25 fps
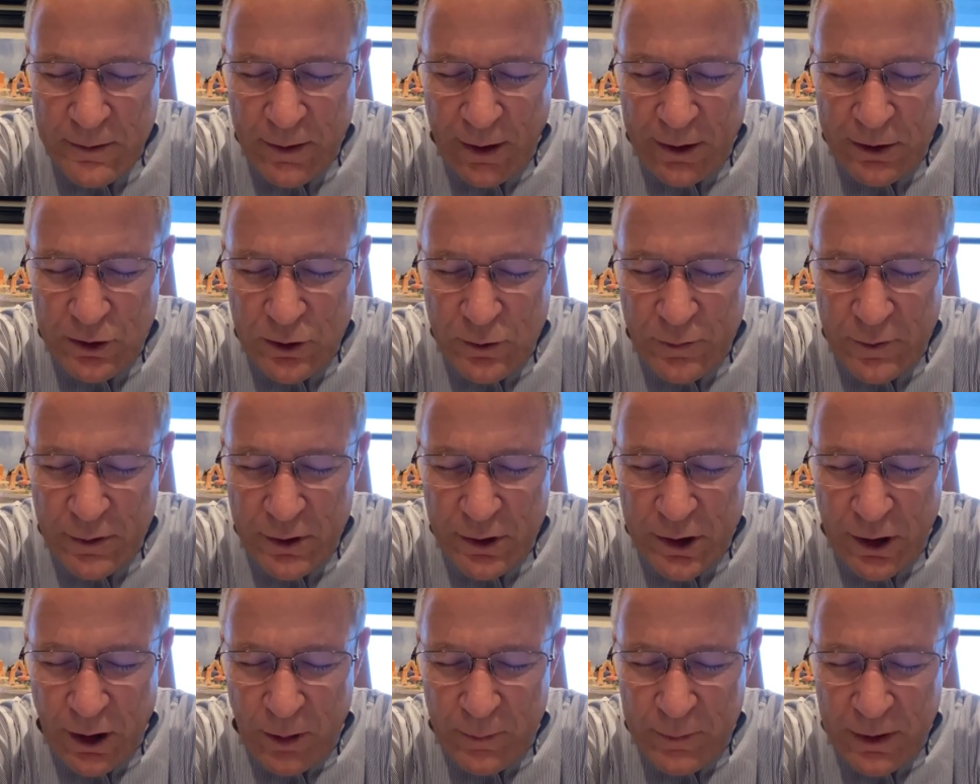Thank you for
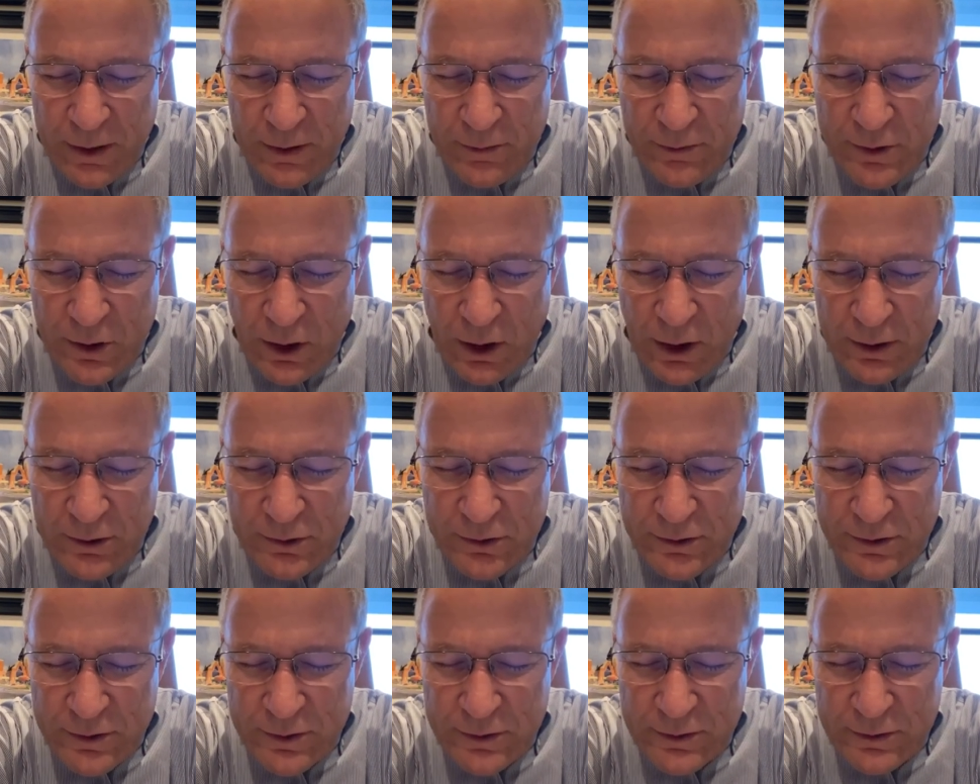the coming of
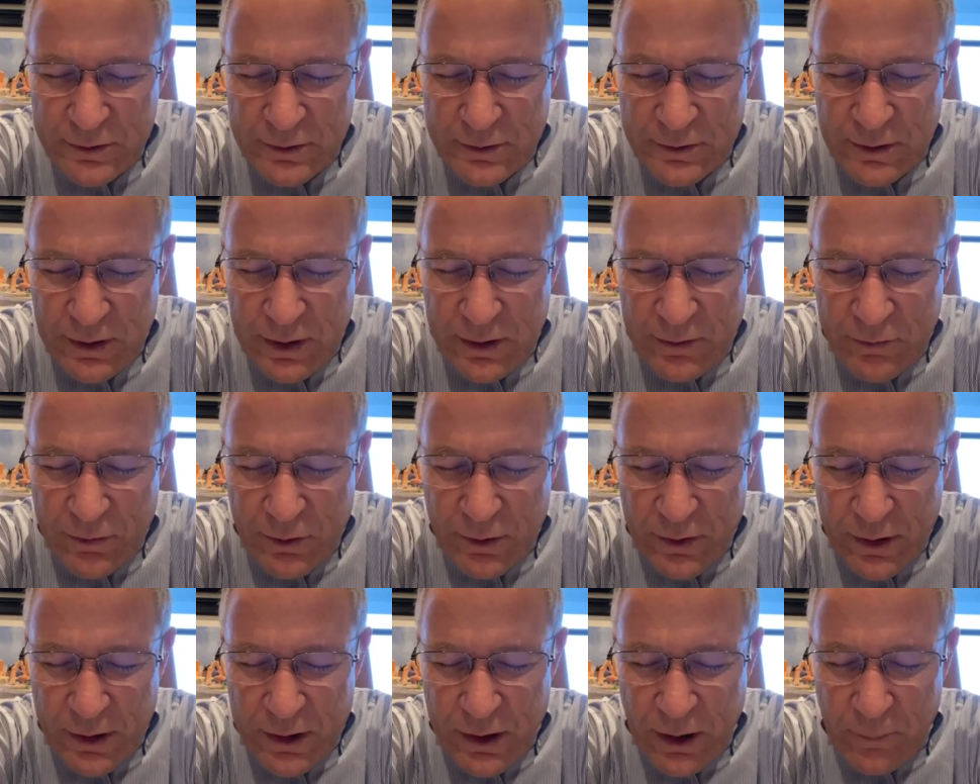Christ and
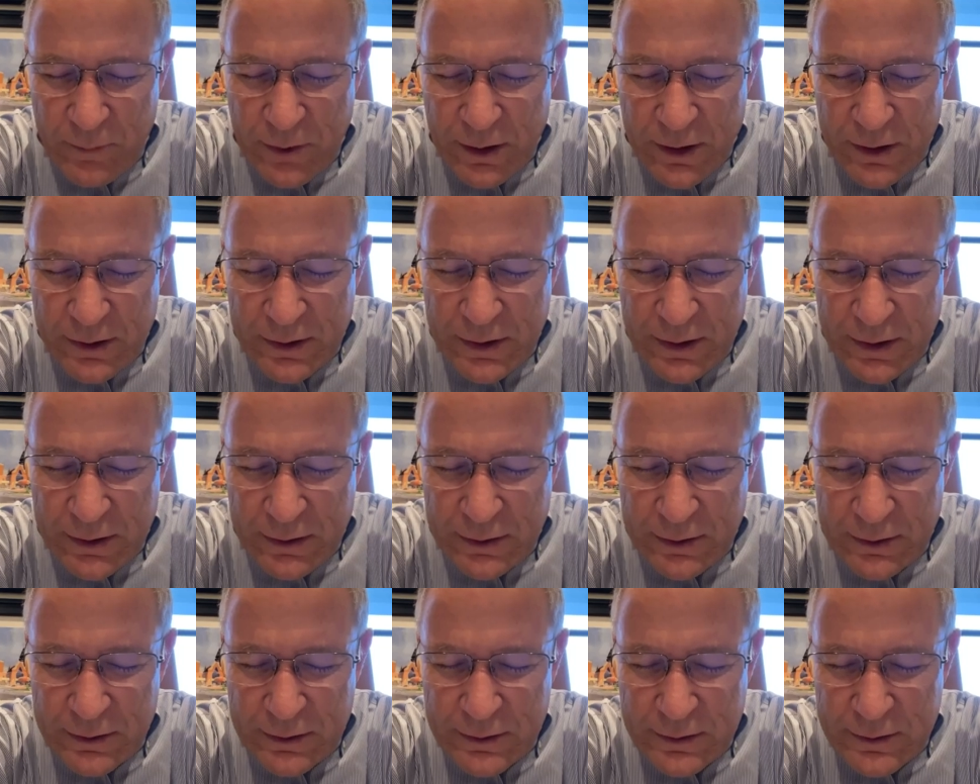for the coming
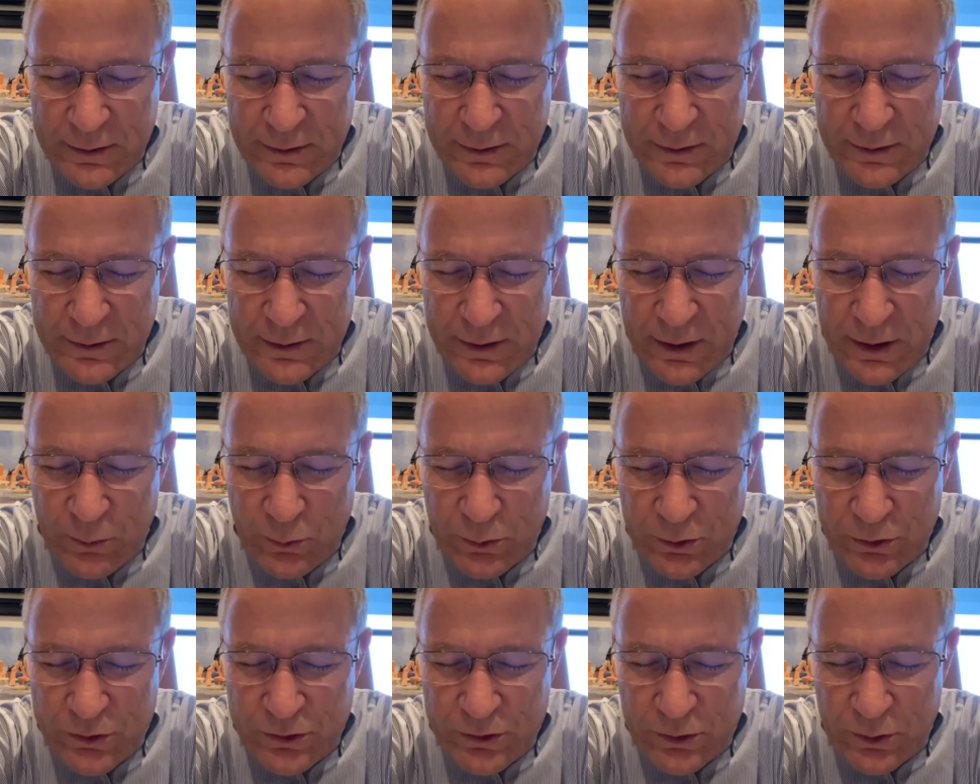again
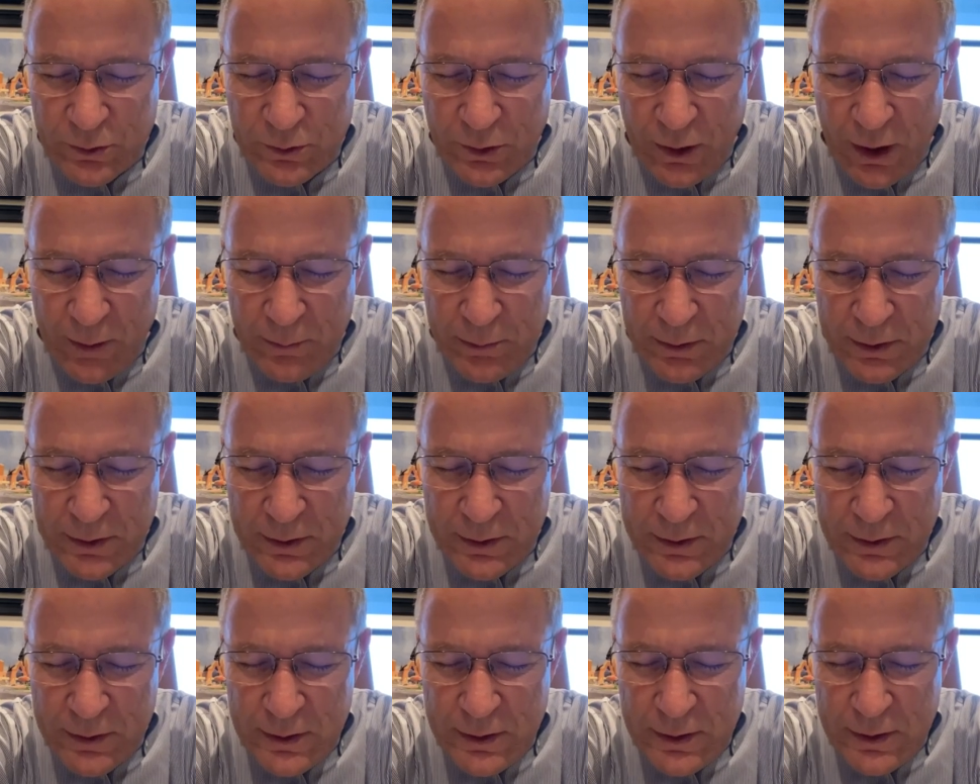that will soon happen.
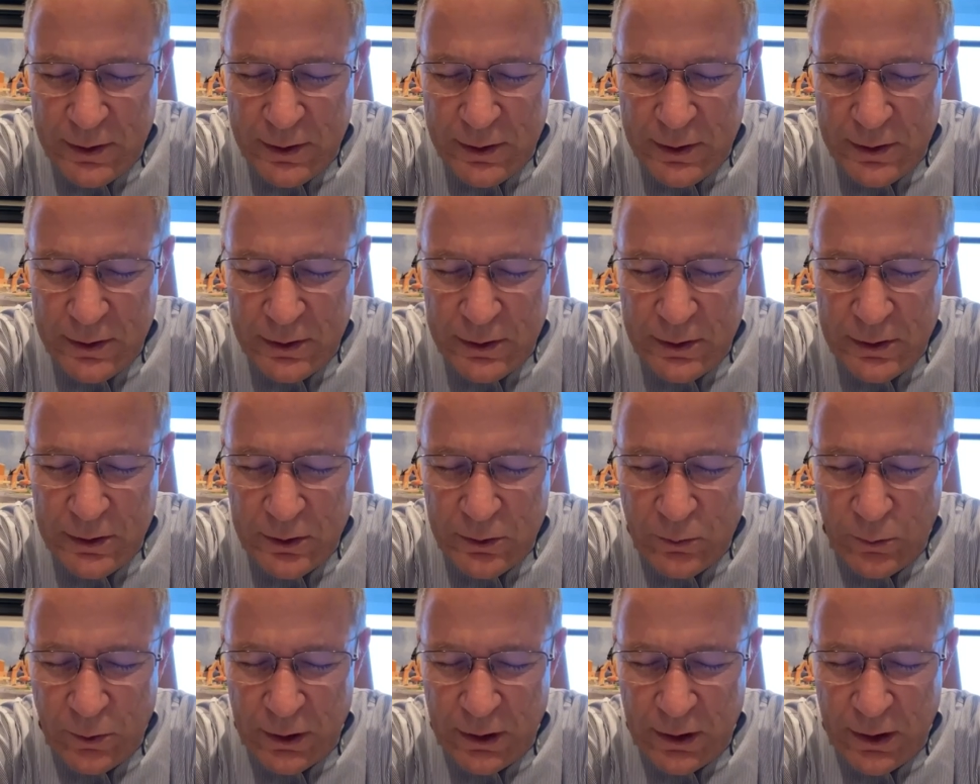
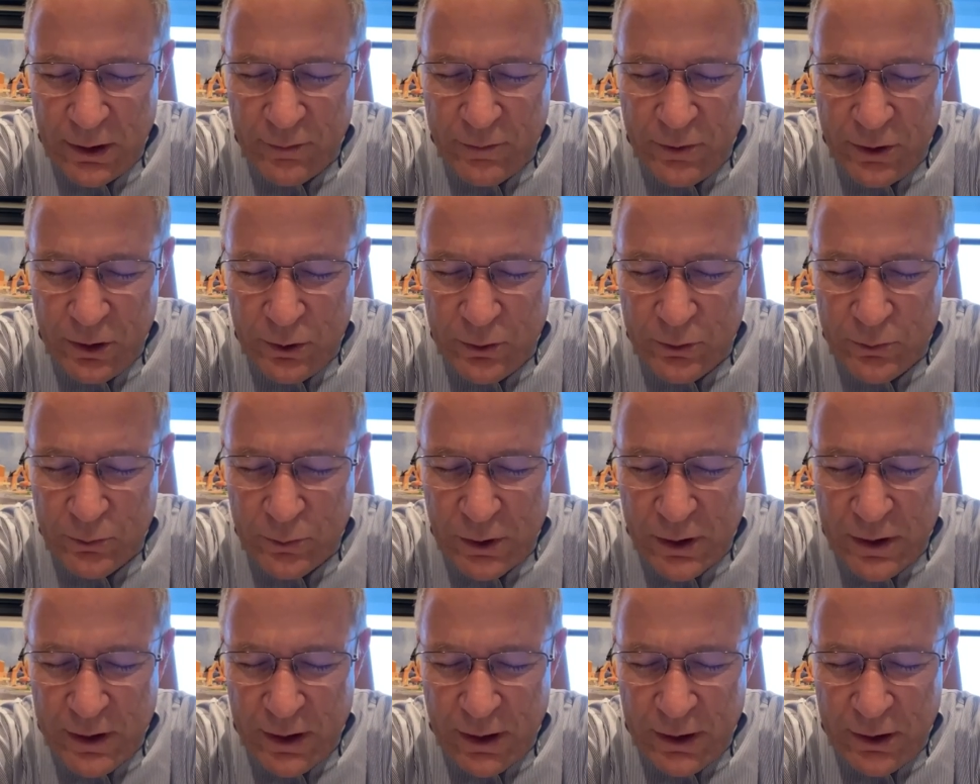We love you and
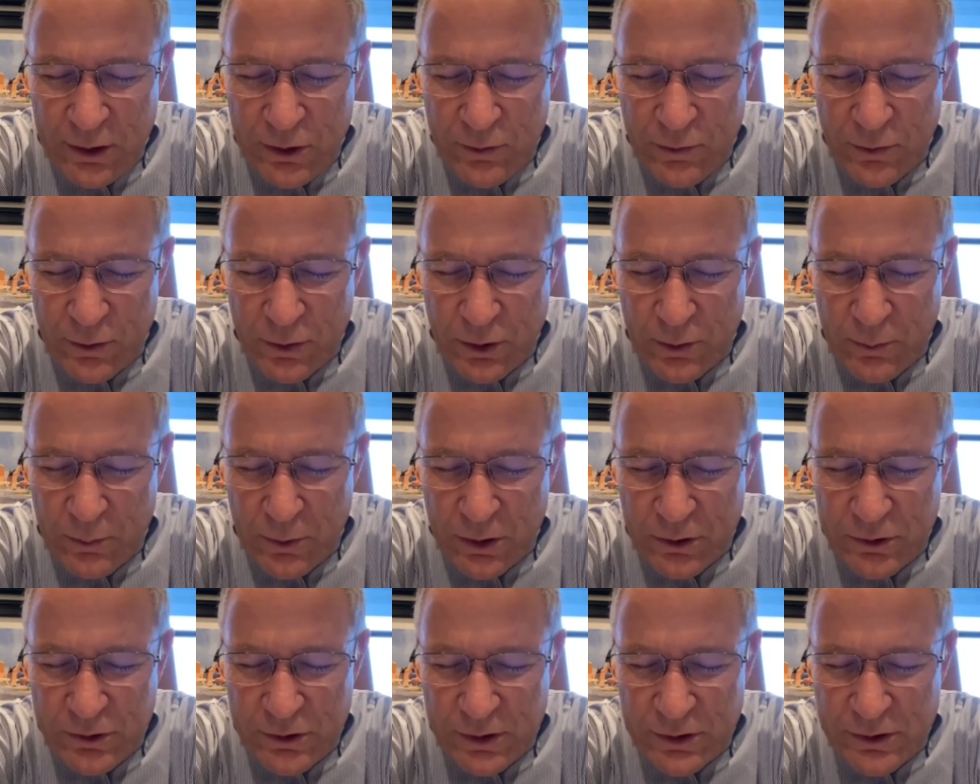we thank you for your
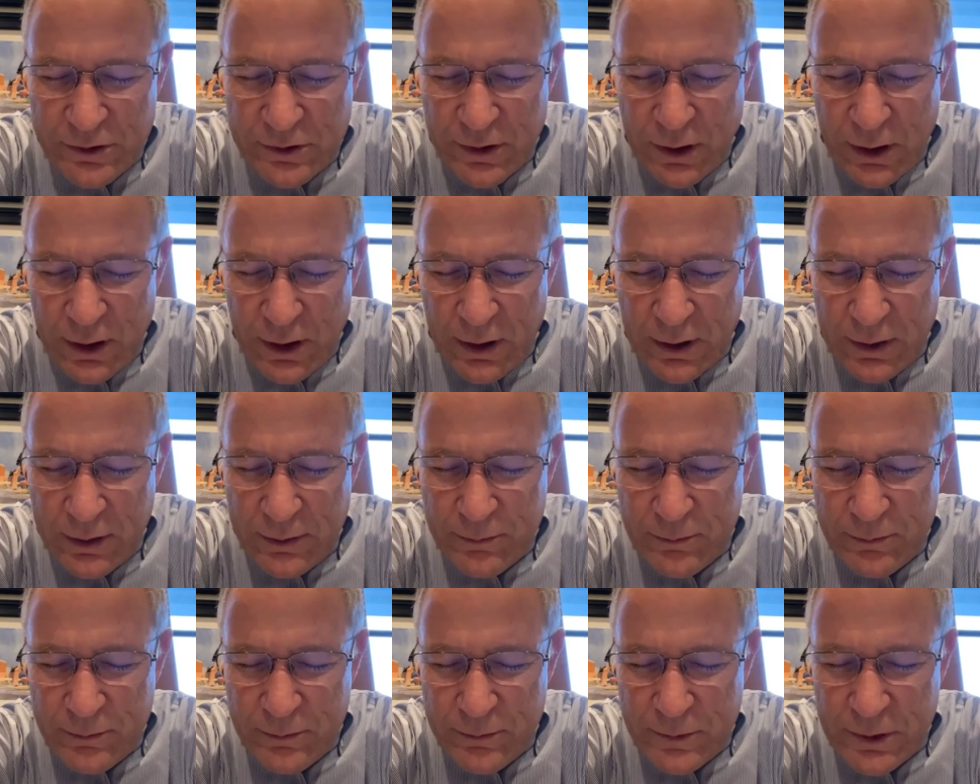mercies today.
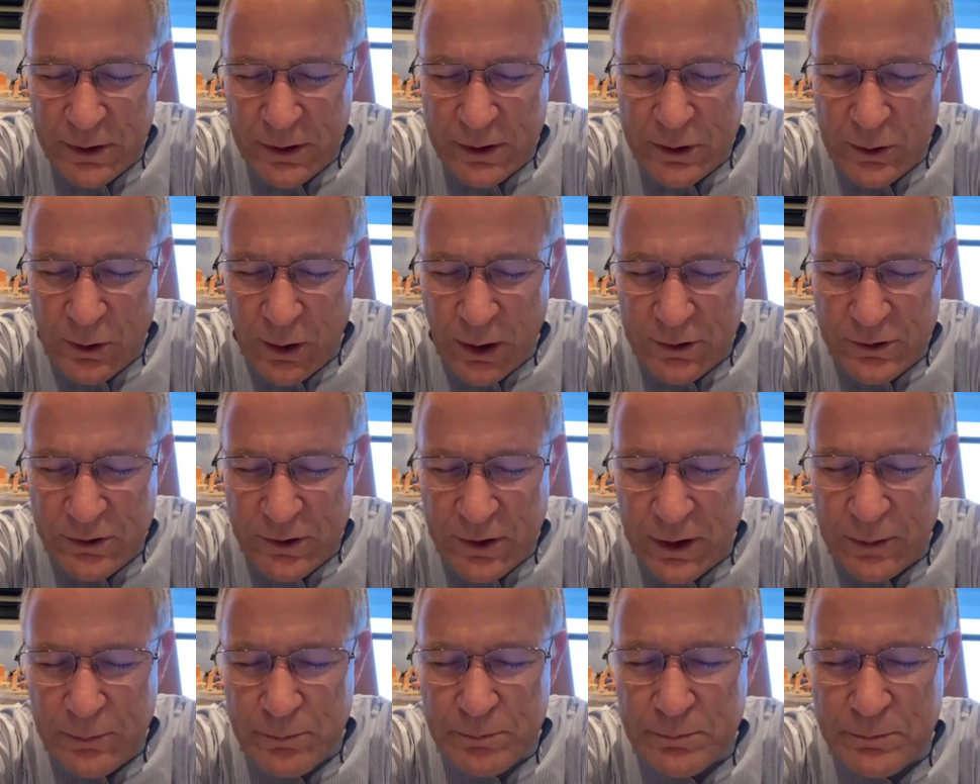In
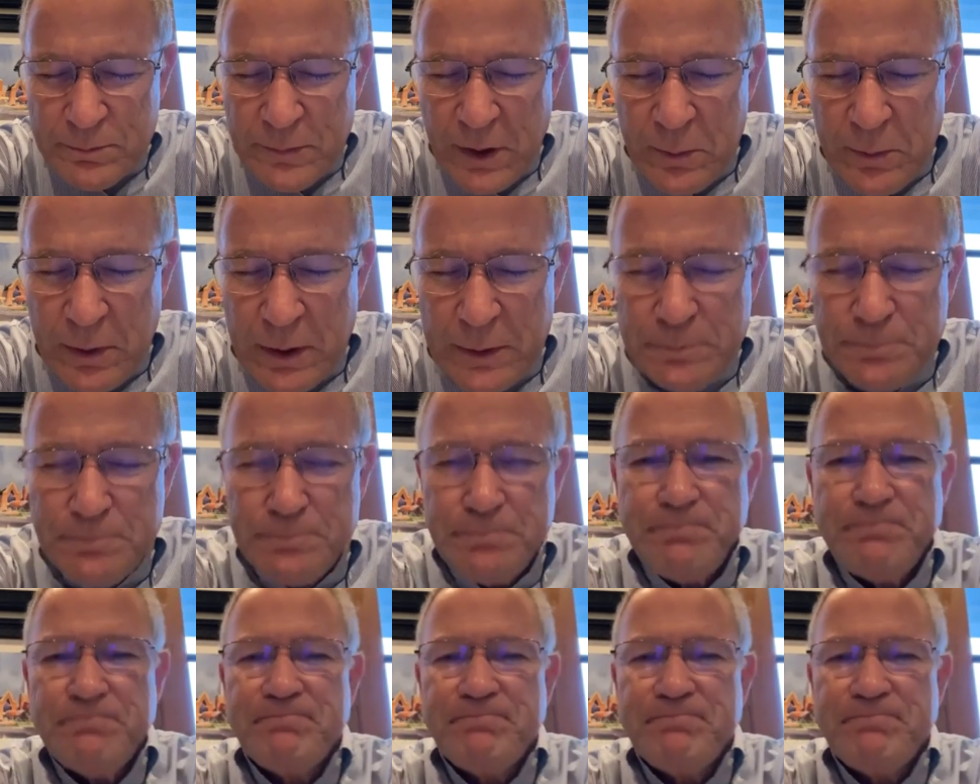Christ's name, amen.